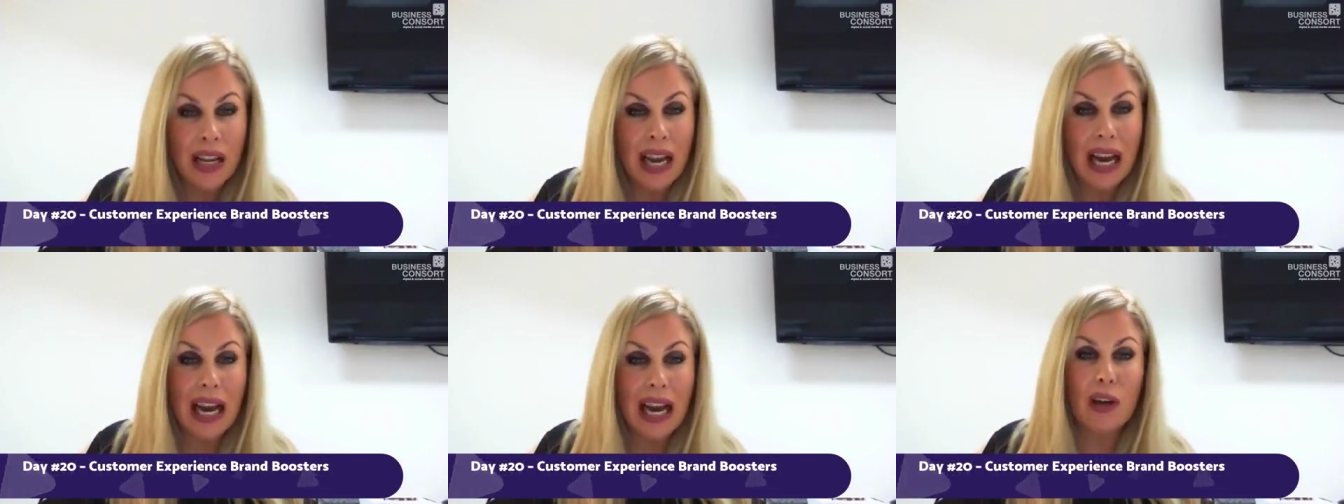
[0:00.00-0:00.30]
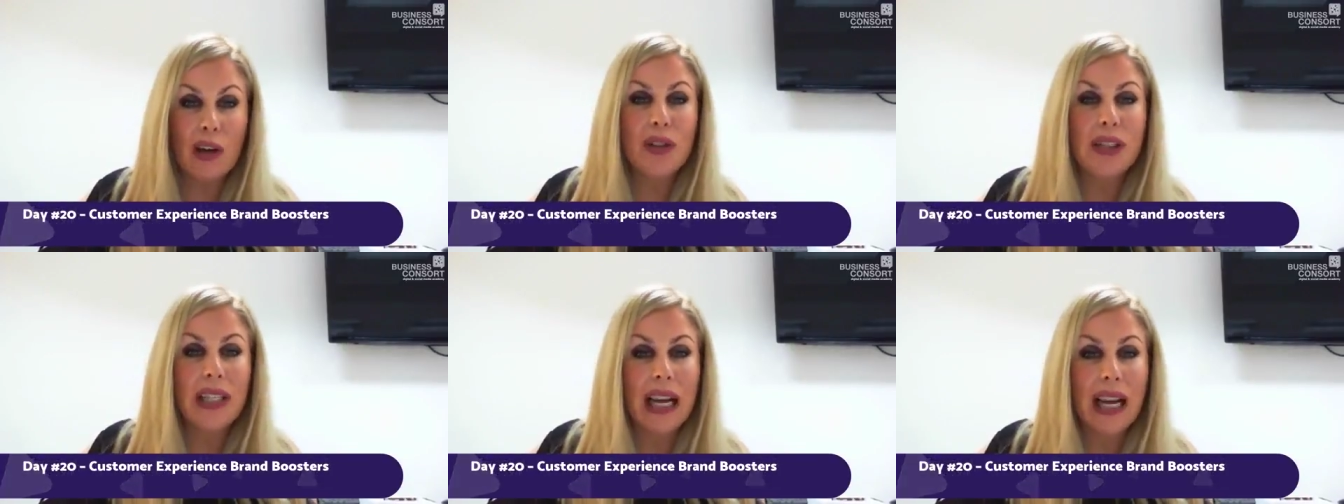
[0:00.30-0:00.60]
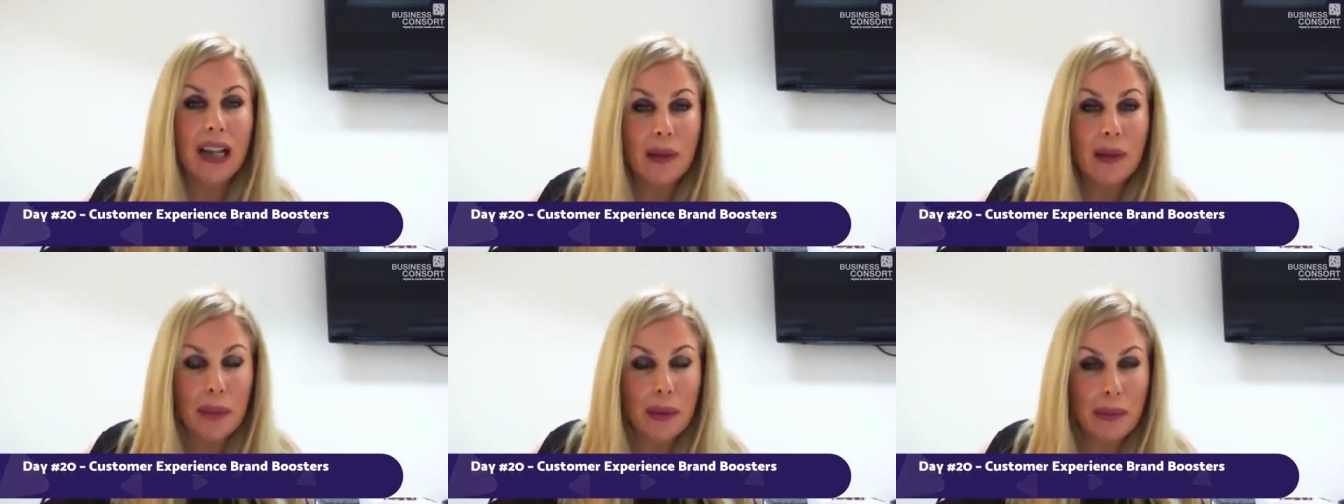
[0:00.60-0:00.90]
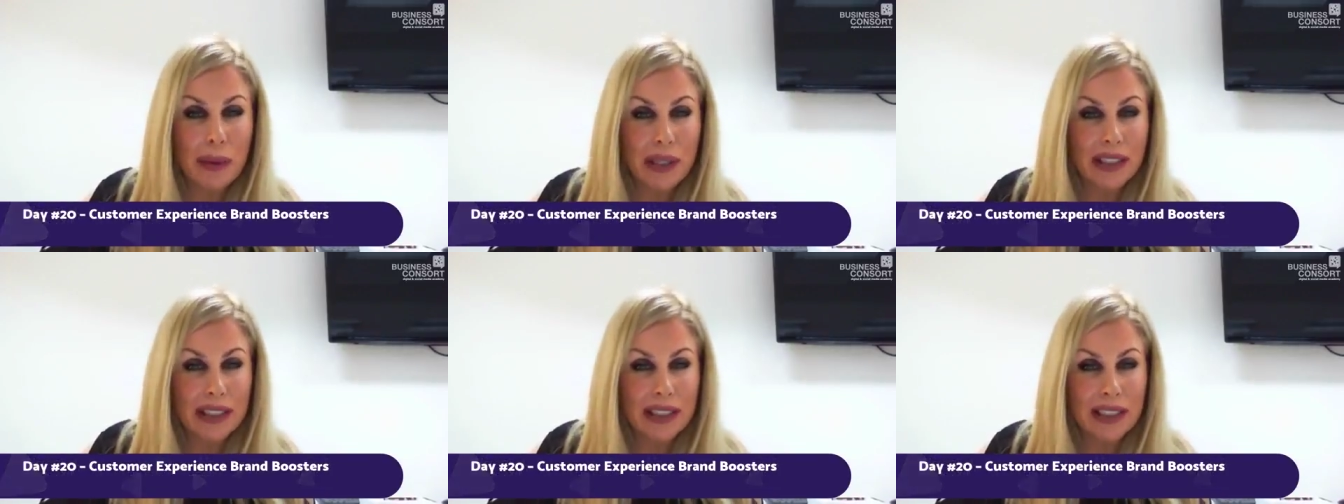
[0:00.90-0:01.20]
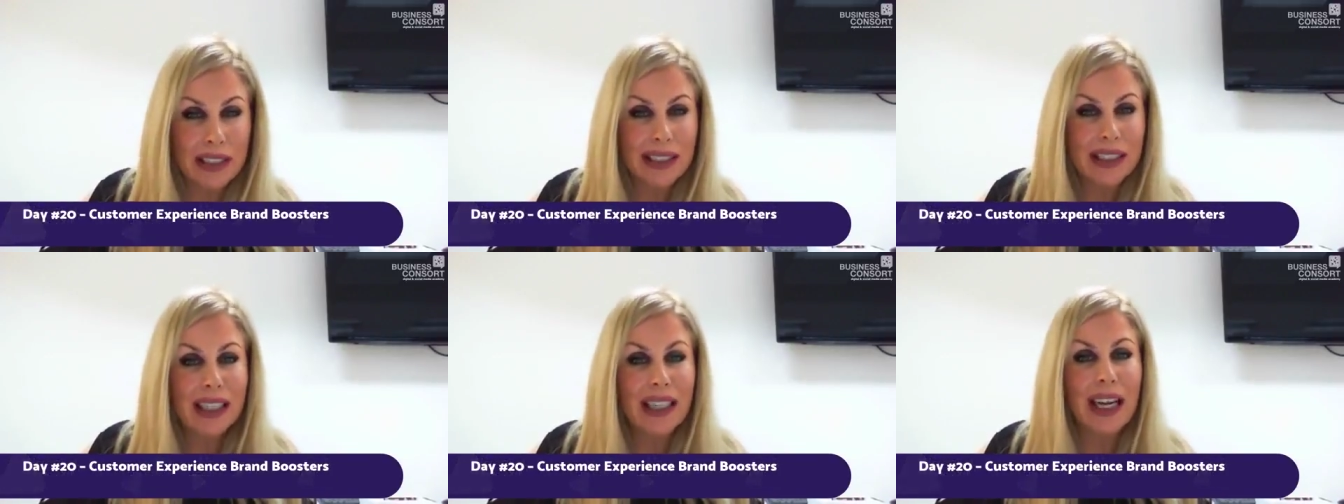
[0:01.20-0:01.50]
how to help a
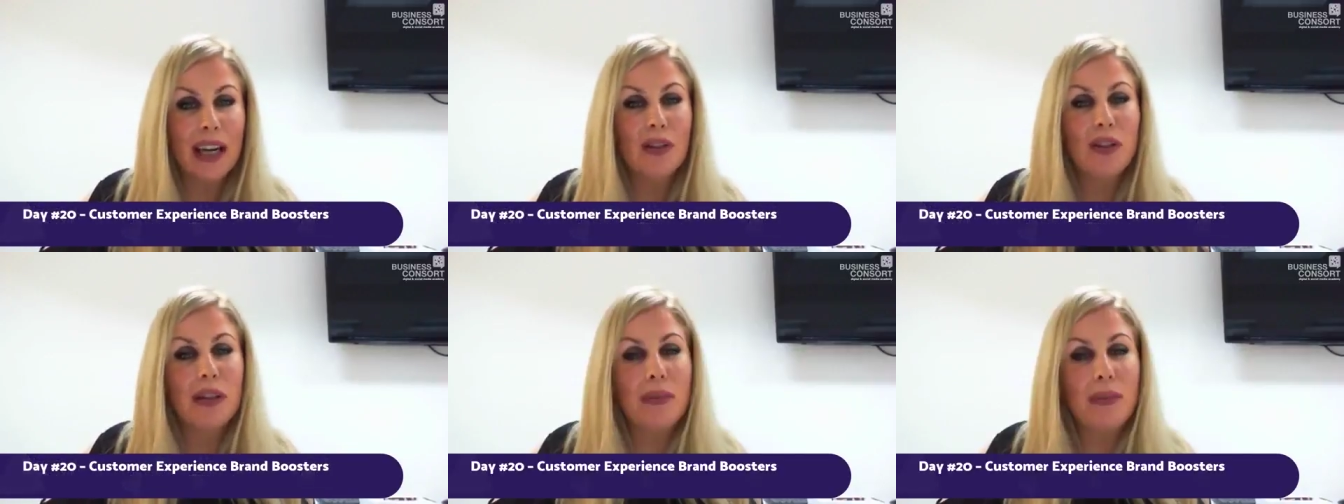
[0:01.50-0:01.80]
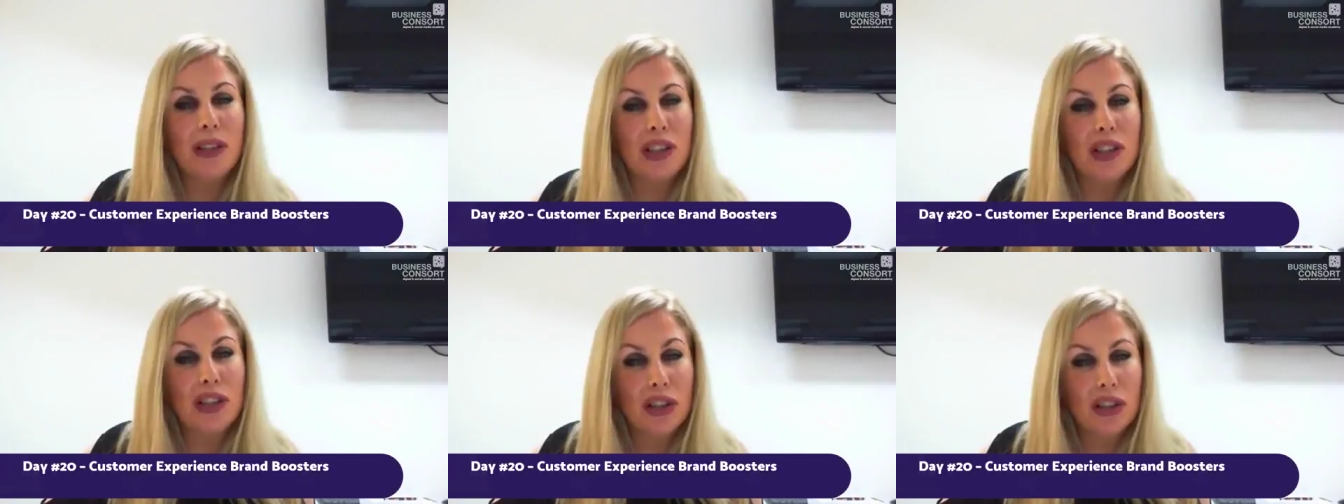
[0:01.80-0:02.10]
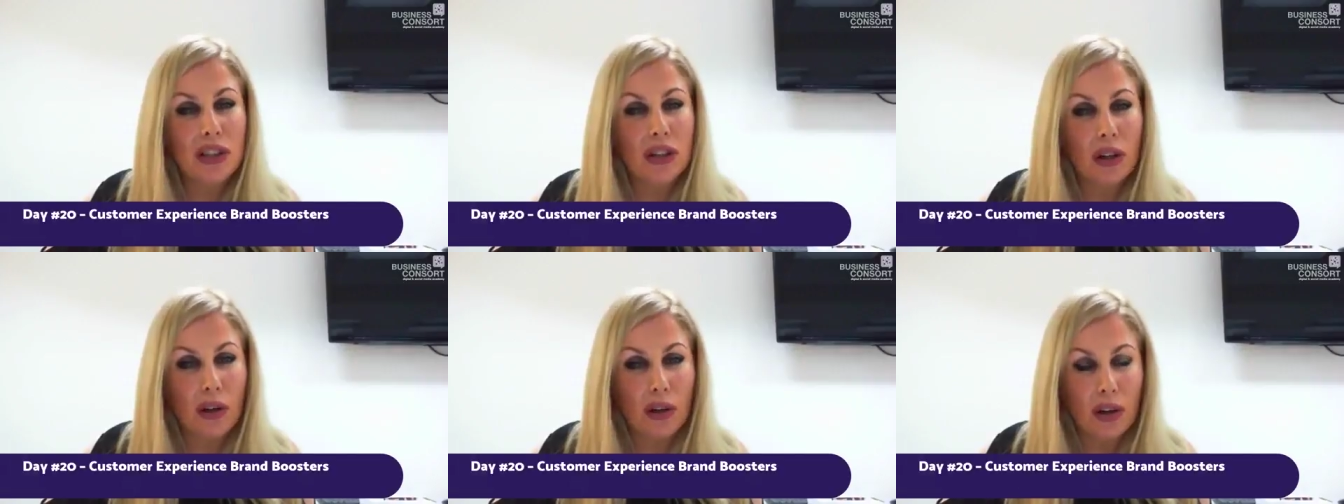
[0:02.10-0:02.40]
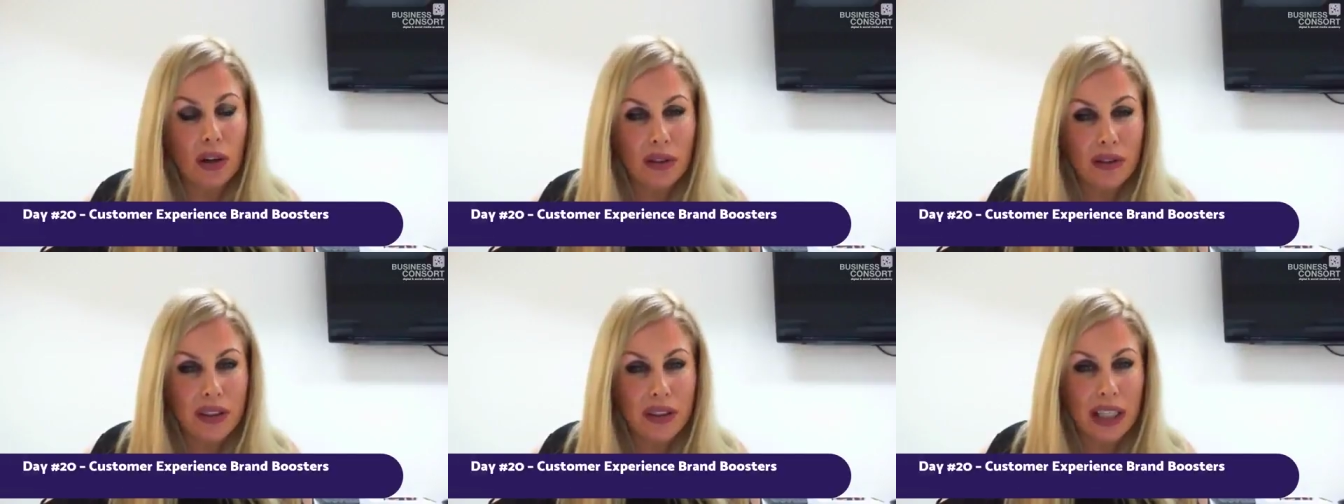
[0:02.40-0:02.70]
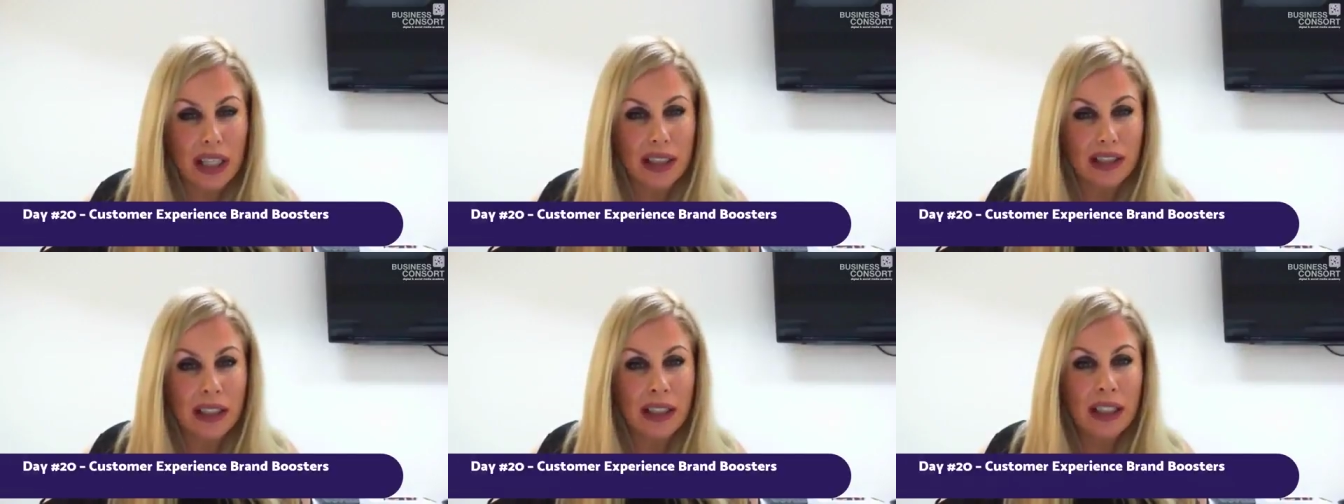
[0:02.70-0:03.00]
business, and how to position our
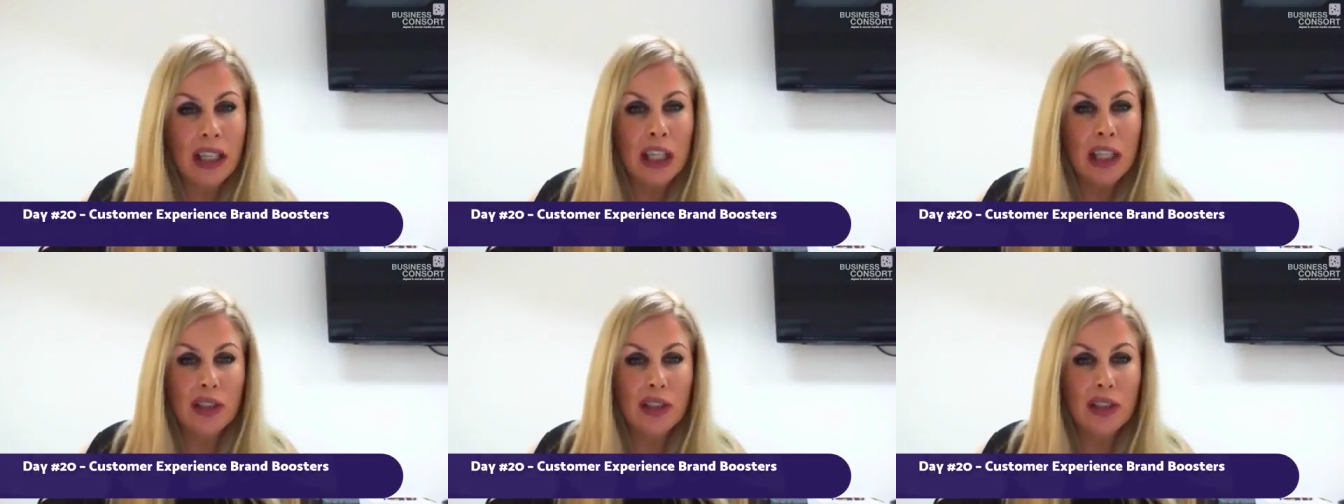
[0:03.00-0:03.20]
content.